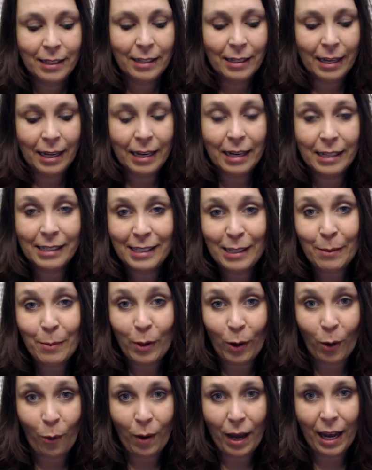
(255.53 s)
in a
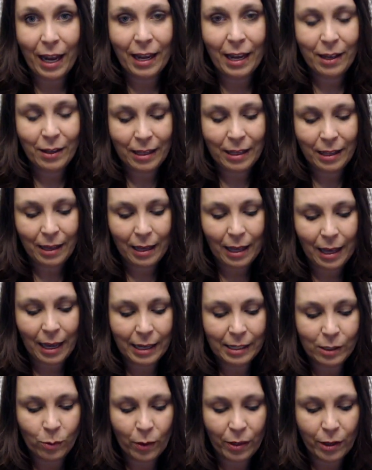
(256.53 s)
similar way
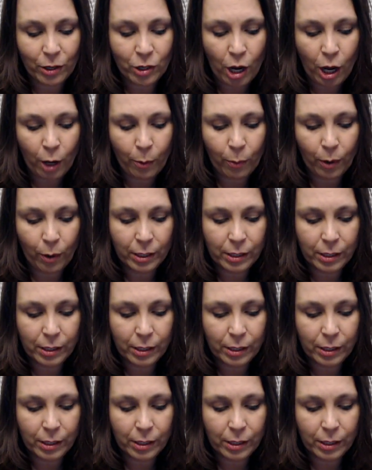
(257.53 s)
as with the chalkboard.